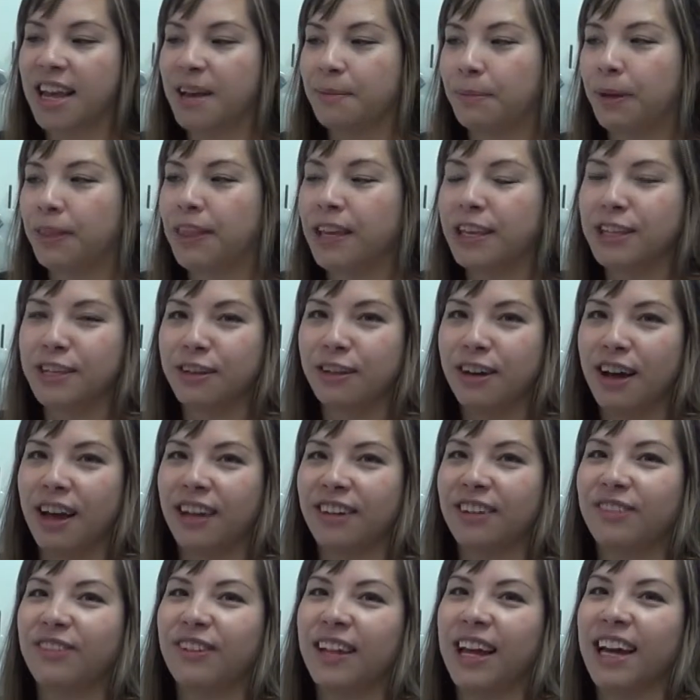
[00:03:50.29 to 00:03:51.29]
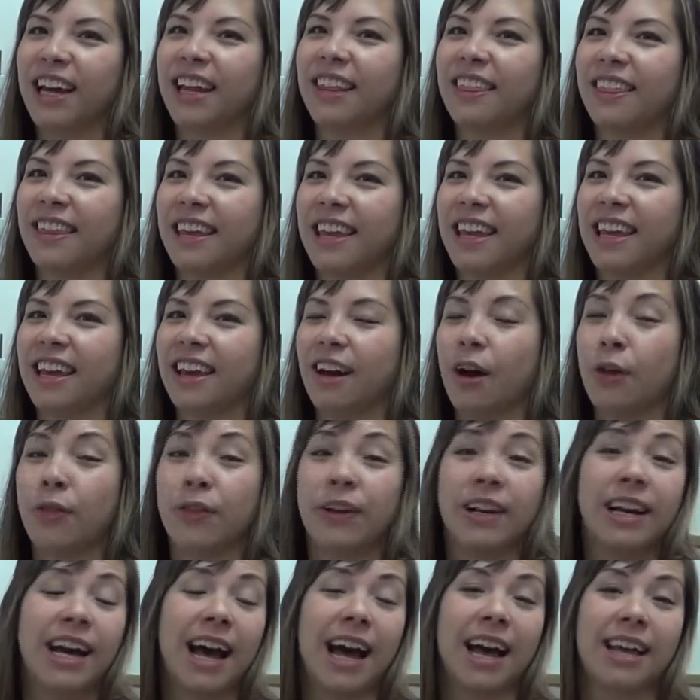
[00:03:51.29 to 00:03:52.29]
but these are kind of like on
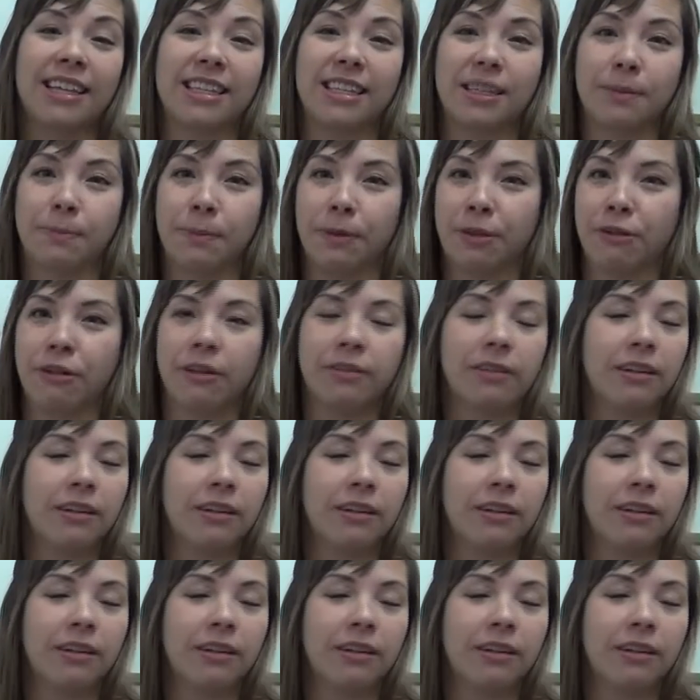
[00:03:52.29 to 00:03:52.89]
the cusp of